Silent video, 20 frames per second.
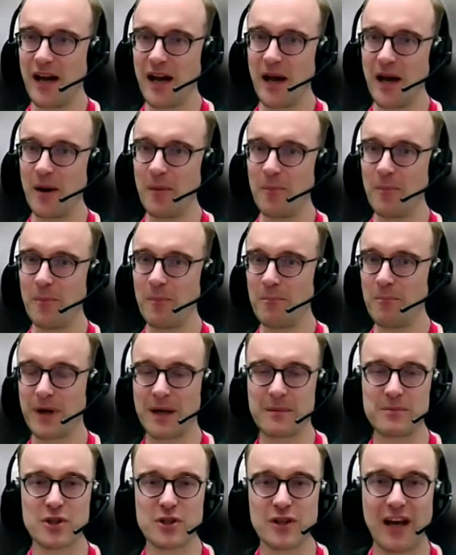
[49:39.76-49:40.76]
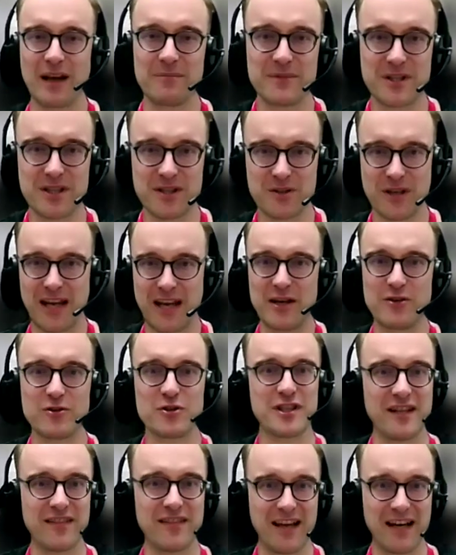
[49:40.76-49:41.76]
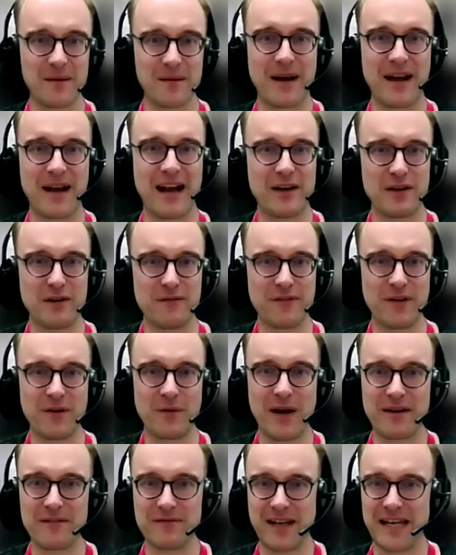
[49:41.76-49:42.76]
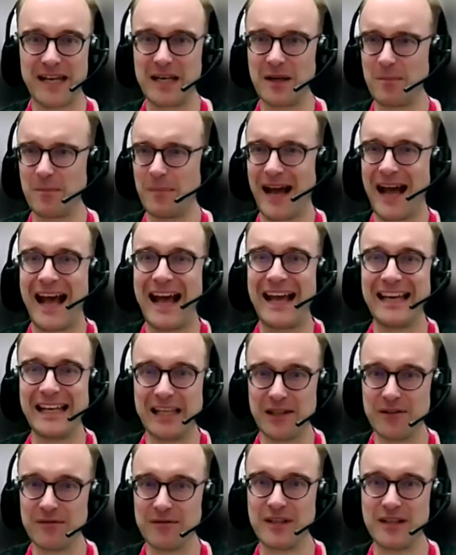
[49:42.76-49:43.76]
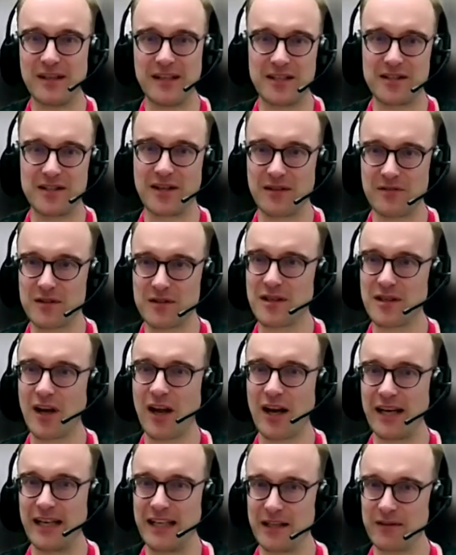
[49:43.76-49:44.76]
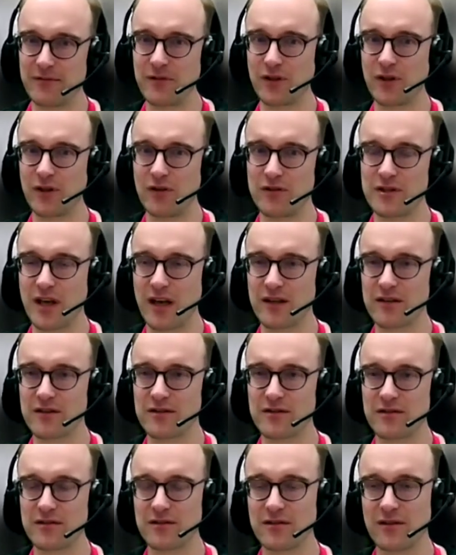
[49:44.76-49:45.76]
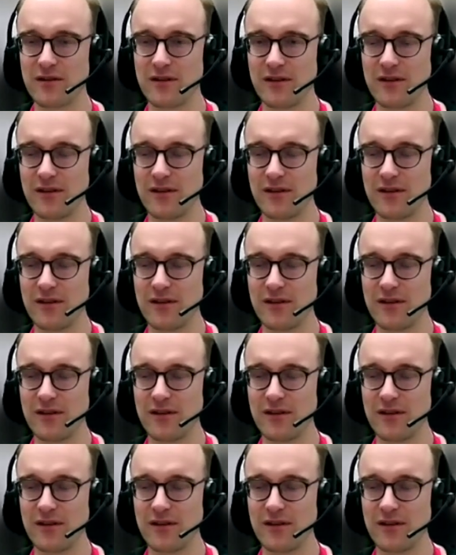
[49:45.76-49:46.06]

But I'm just interested then about how you felt Veda behaved in these kind of slightly different contexts.